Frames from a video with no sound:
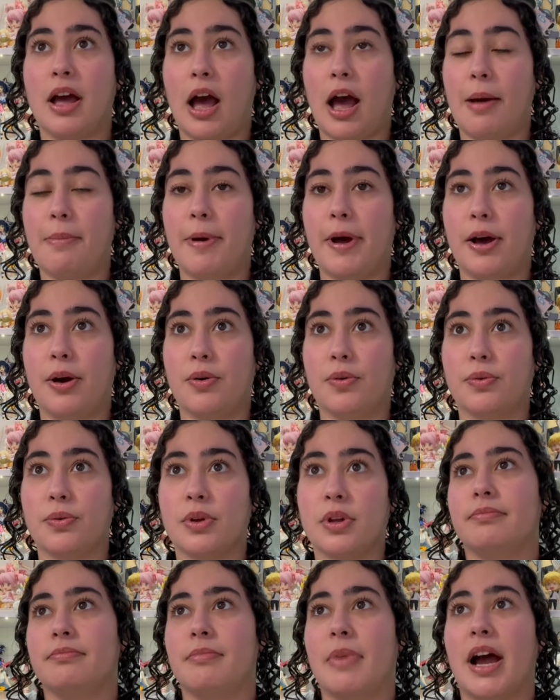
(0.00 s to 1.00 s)
about
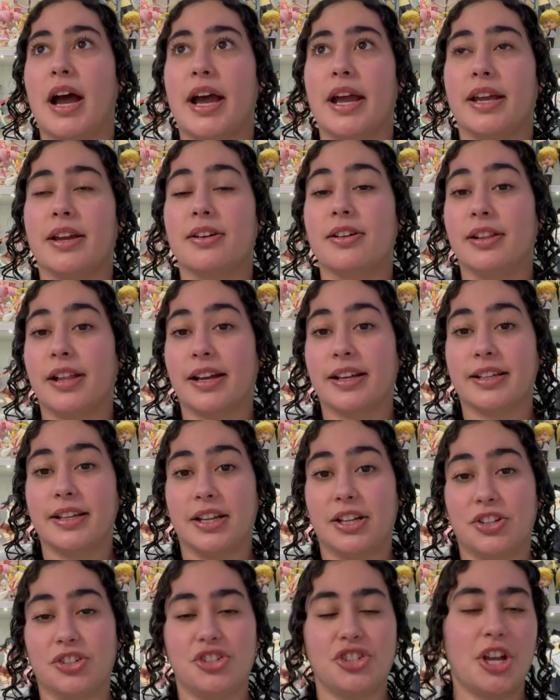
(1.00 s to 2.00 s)
my
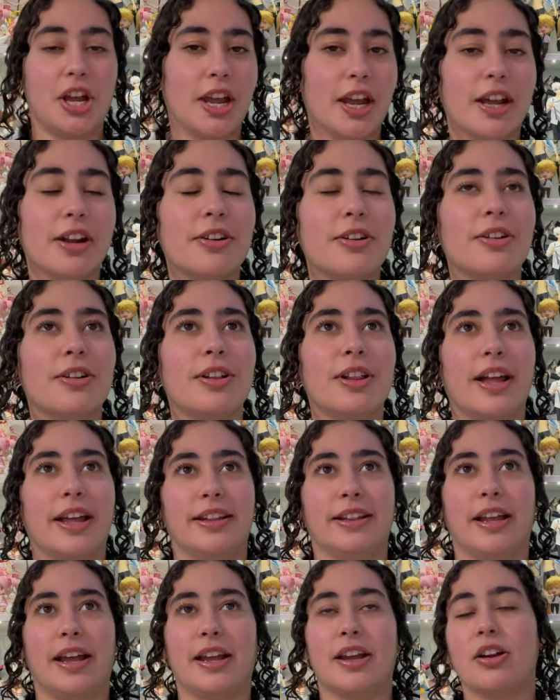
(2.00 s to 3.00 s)
collecting channel and
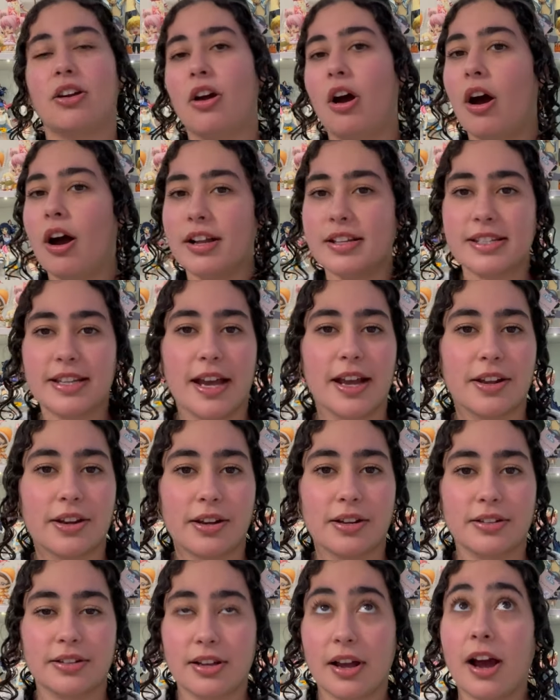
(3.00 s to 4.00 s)
like content,
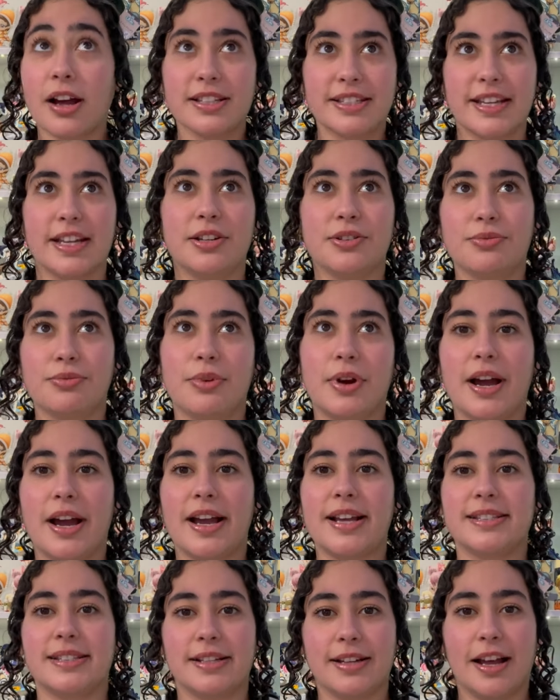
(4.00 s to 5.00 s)

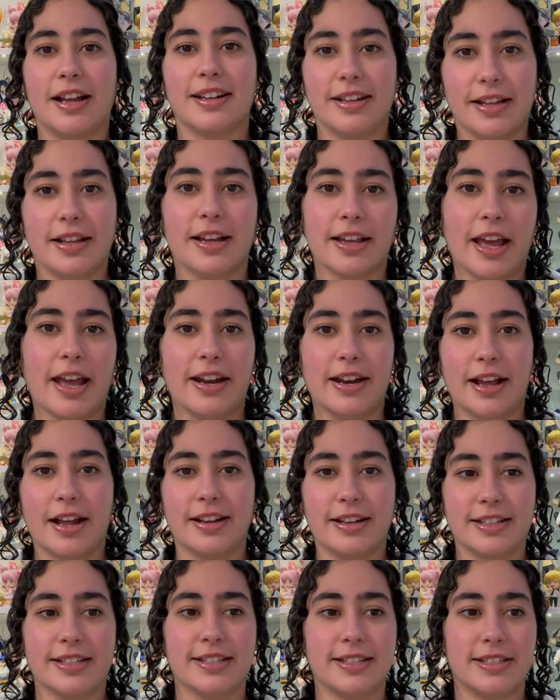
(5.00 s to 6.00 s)
content-wise, and not, again, not
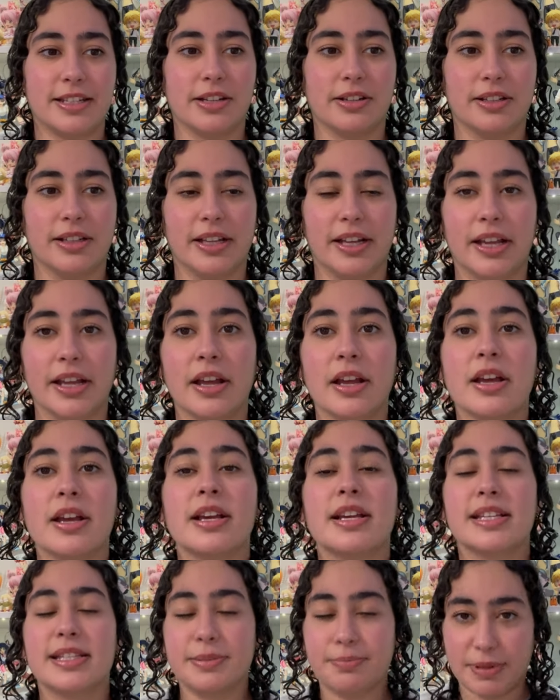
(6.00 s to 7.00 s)
necessarily
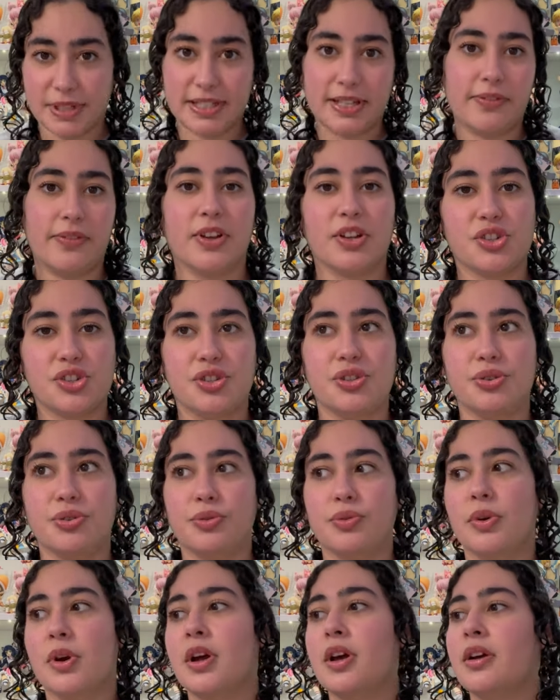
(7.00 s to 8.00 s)
specific
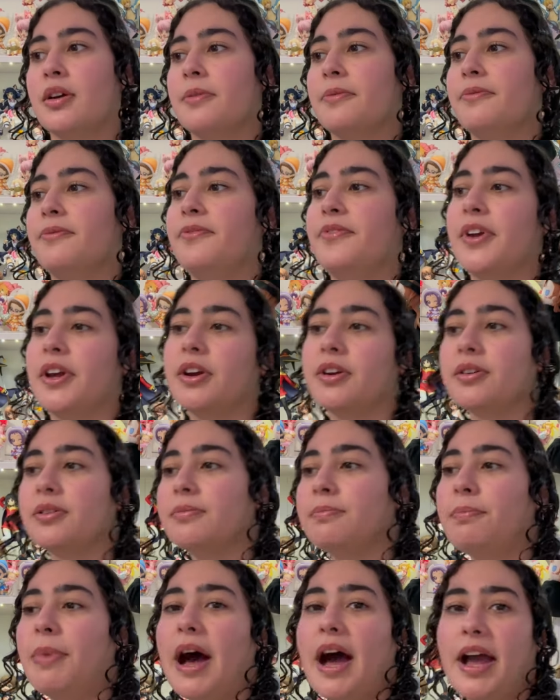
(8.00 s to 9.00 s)
to figure
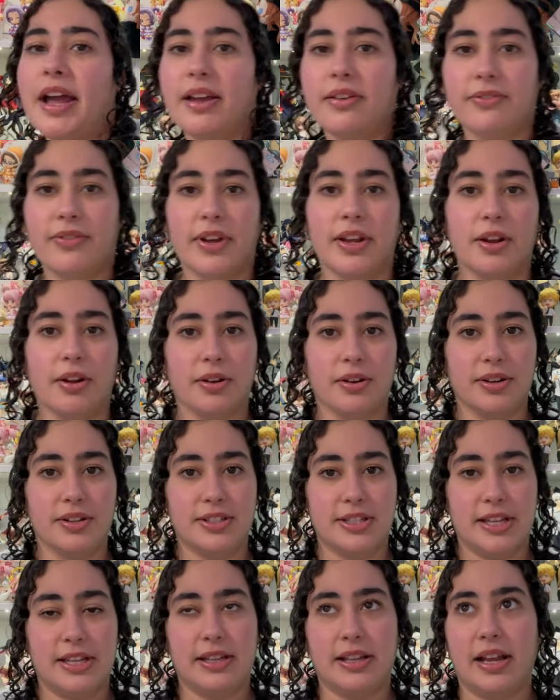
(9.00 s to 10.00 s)
buying
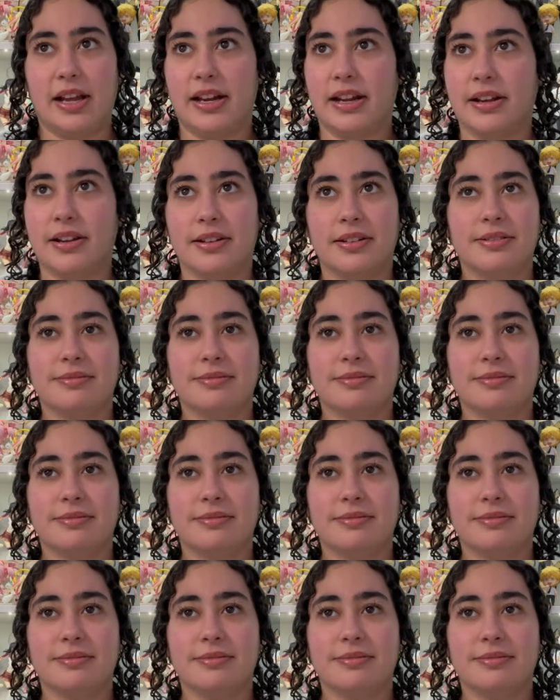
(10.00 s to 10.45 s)
figures and like